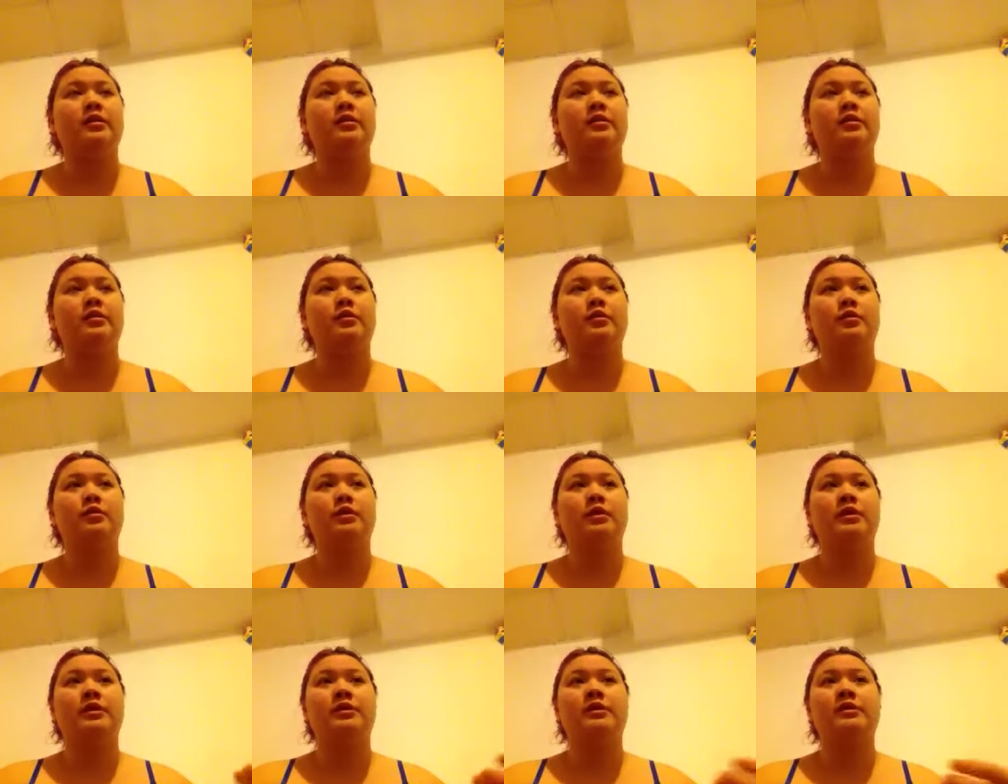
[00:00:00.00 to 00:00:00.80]
who
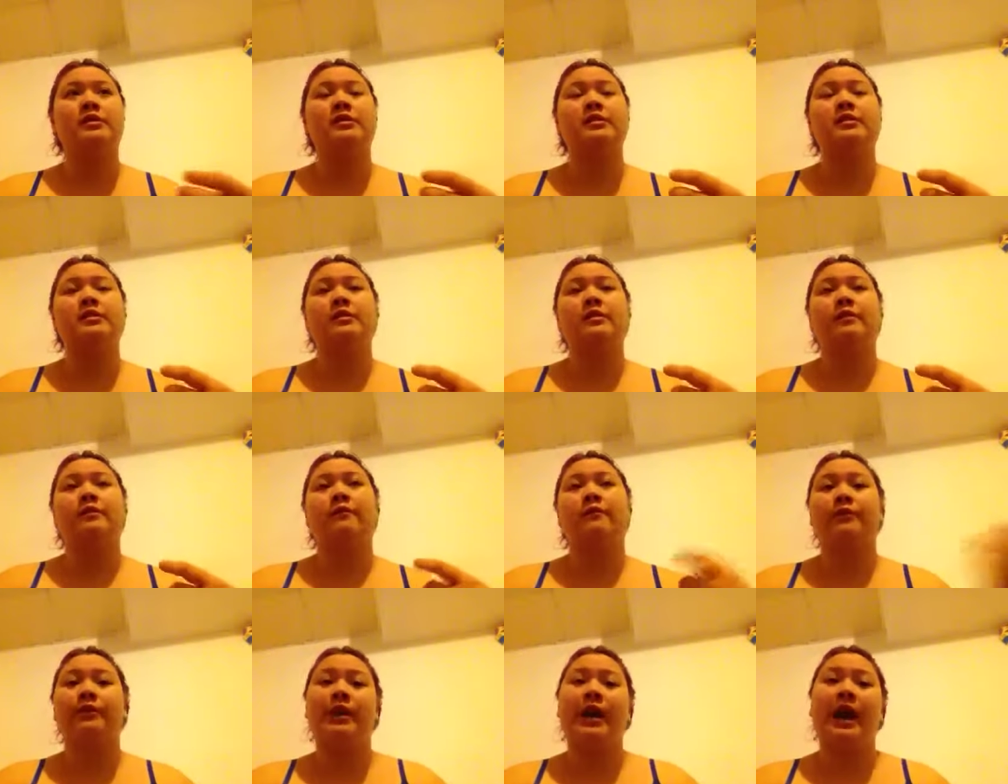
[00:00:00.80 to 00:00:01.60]
is
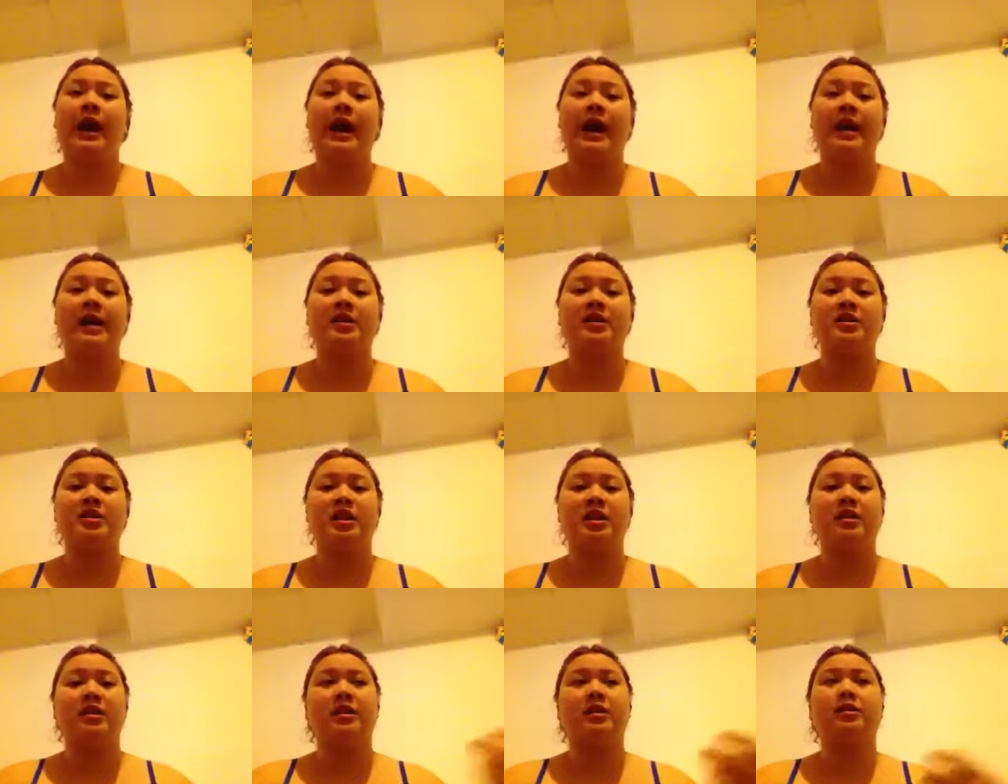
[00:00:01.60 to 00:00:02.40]
Flash,
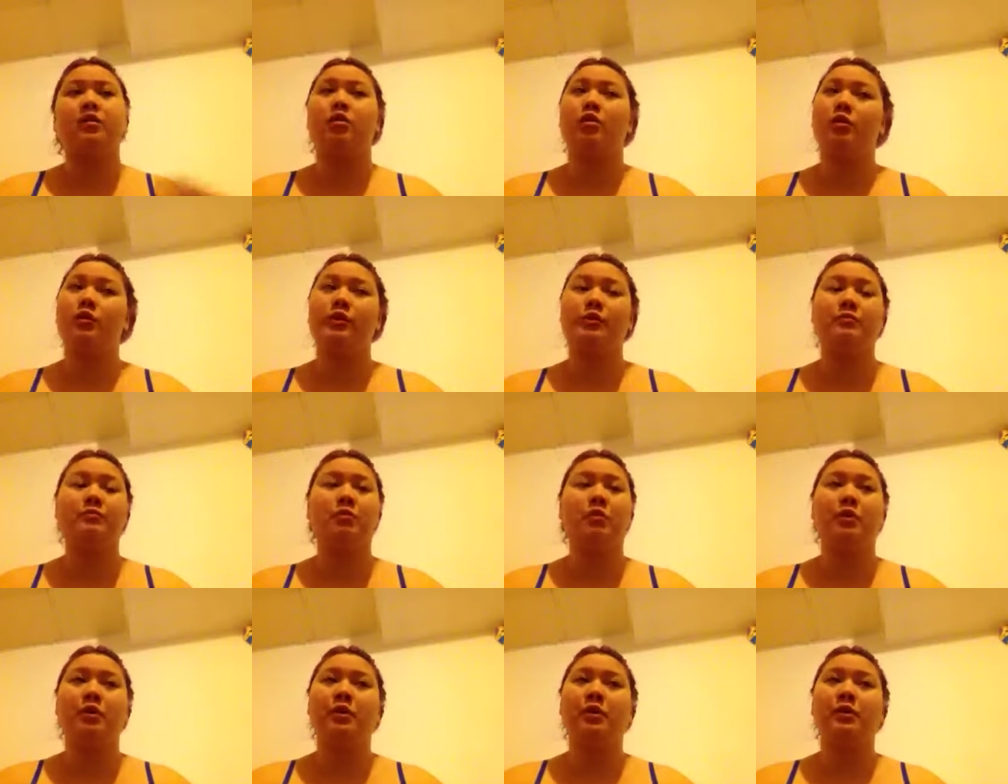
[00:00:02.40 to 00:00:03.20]
and then Golden
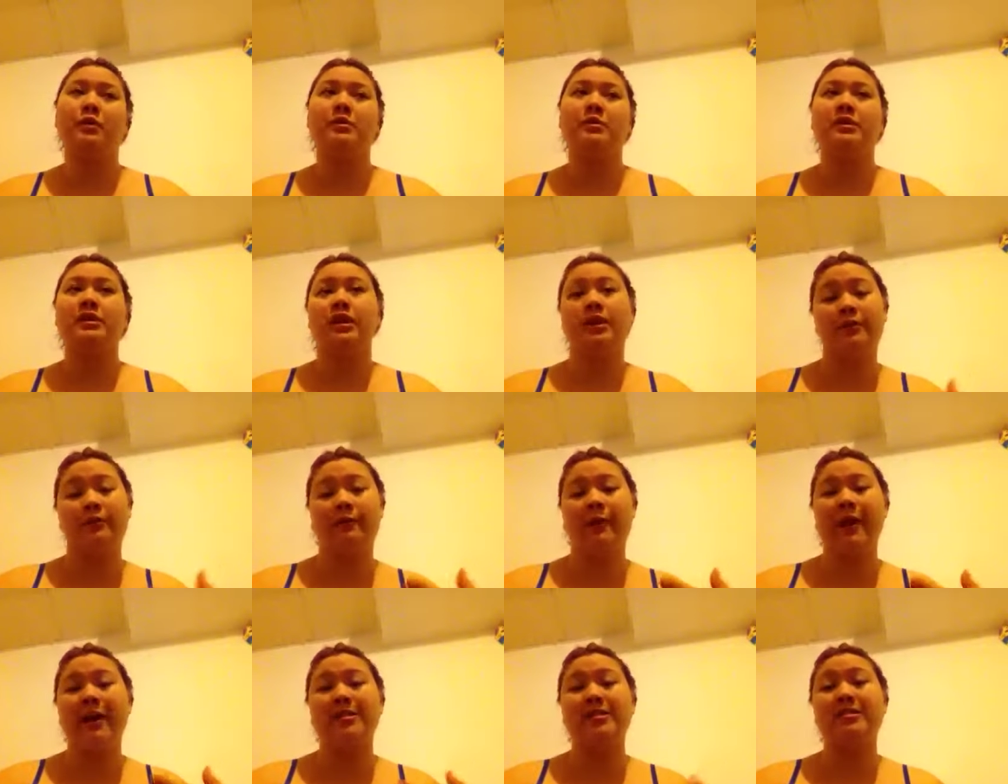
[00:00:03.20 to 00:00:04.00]
Boy, who is Kid
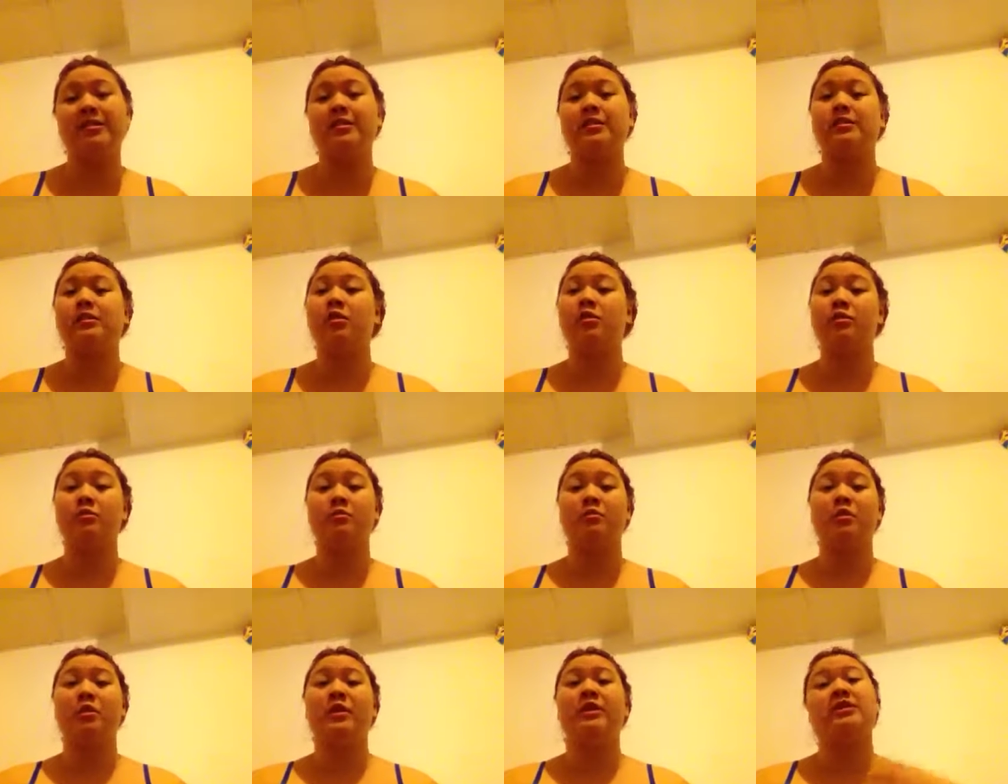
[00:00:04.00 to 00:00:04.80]
Flash, because Golden
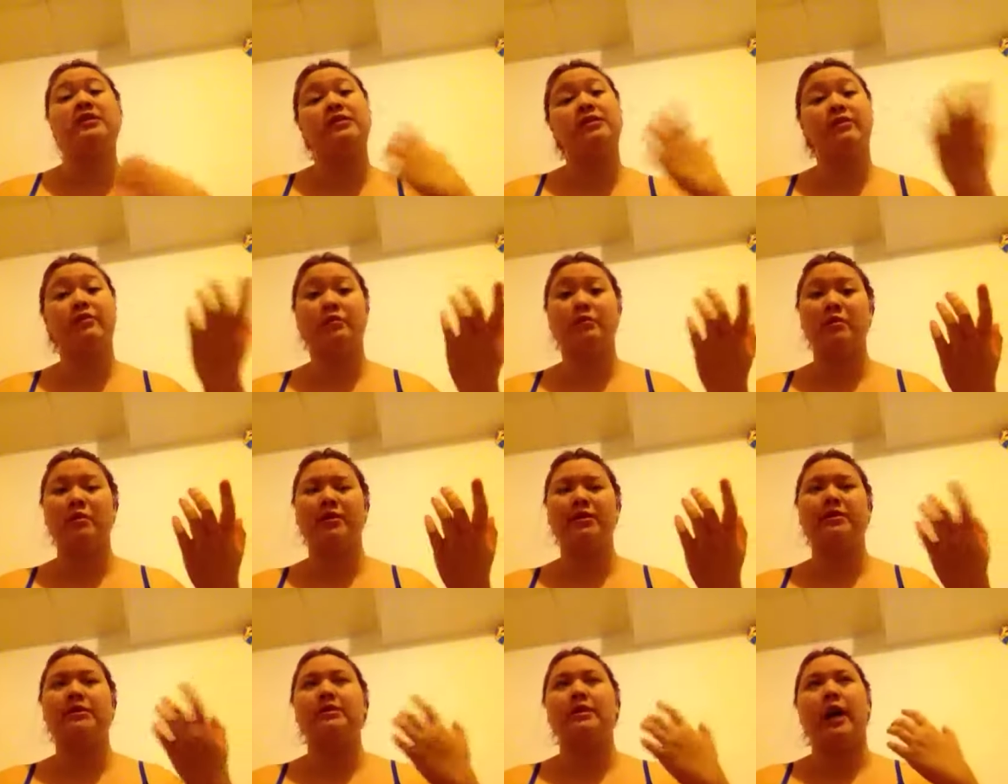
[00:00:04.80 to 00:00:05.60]
Boy is Silver
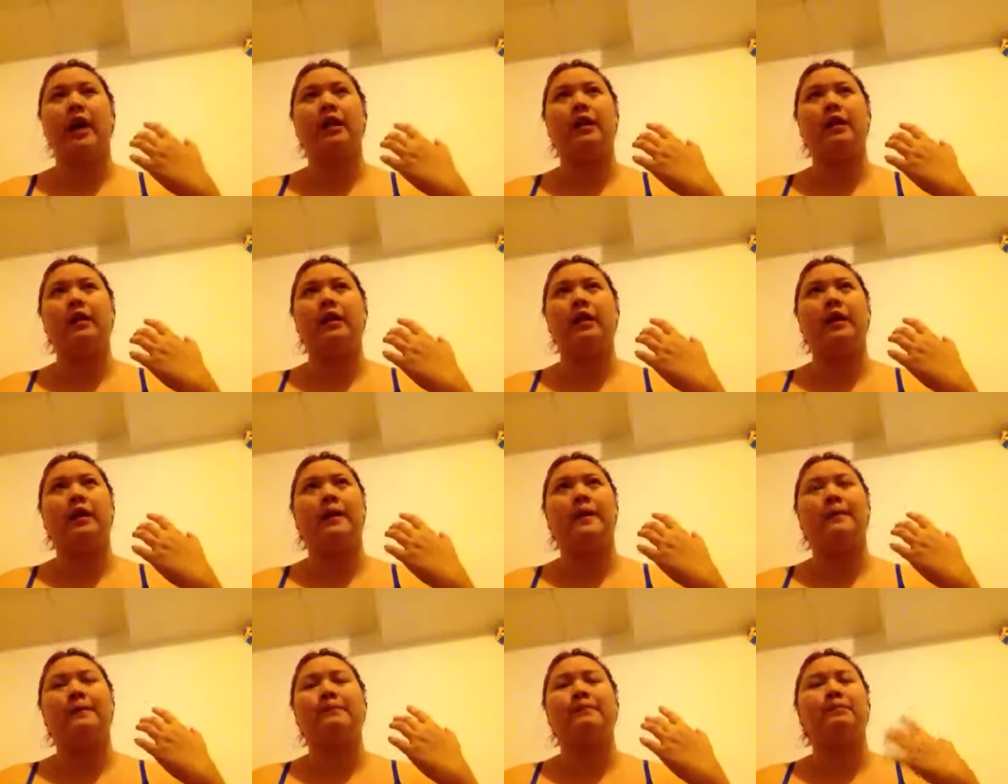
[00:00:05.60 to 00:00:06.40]
Bullet's
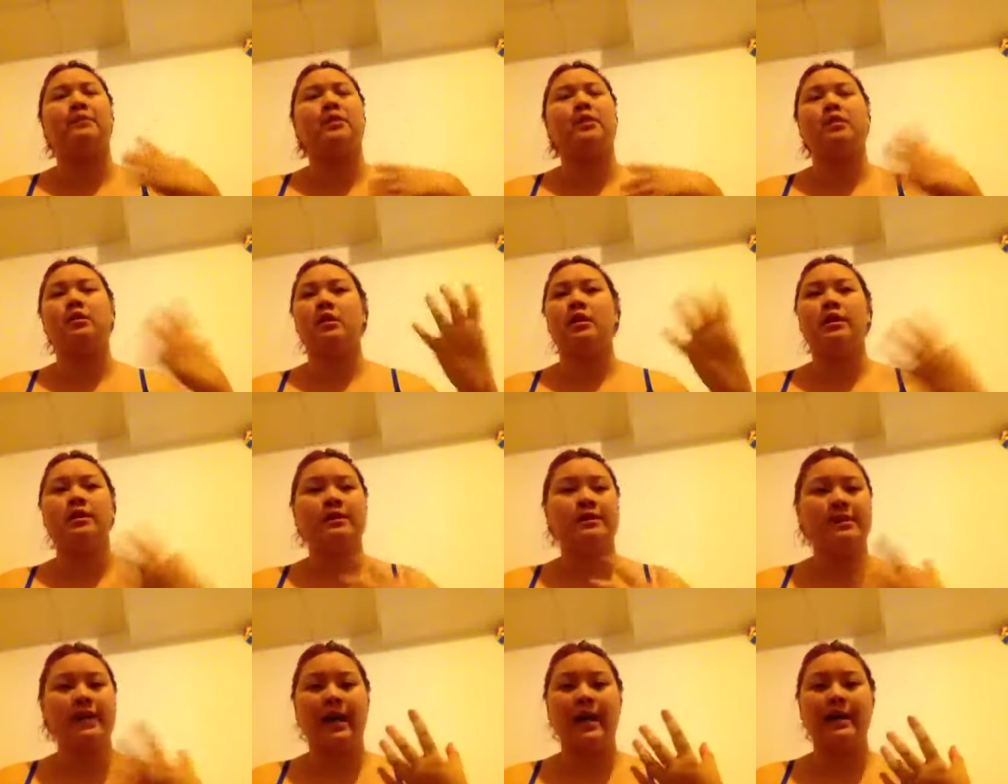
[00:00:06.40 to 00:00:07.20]
um,
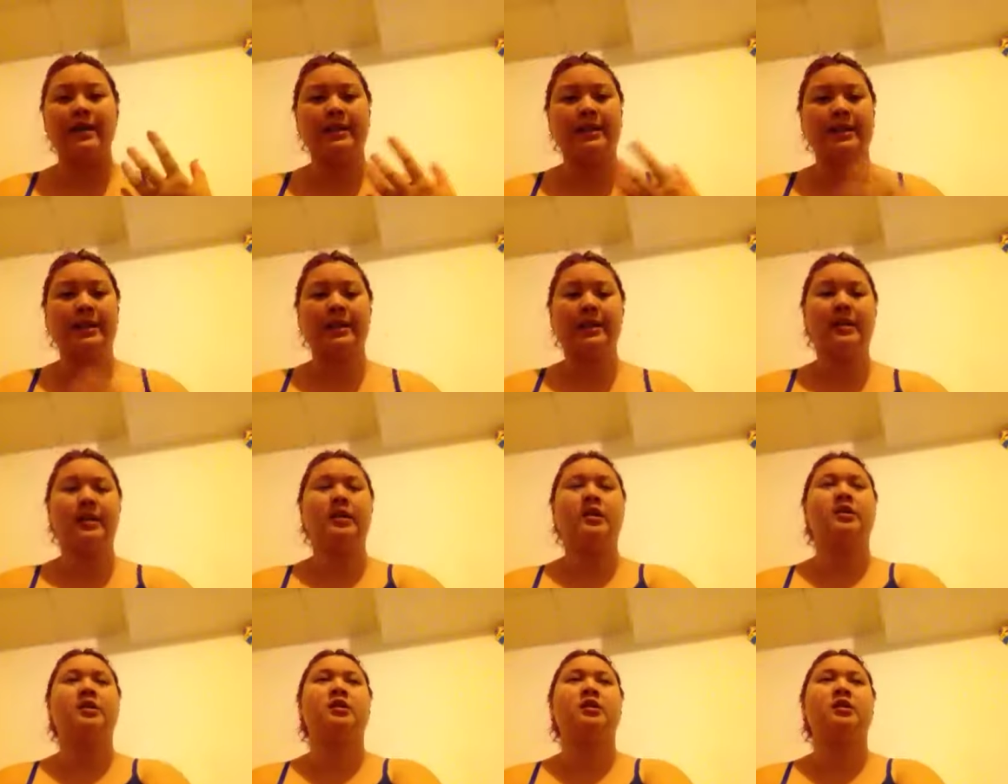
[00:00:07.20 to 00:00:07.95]
sidekick.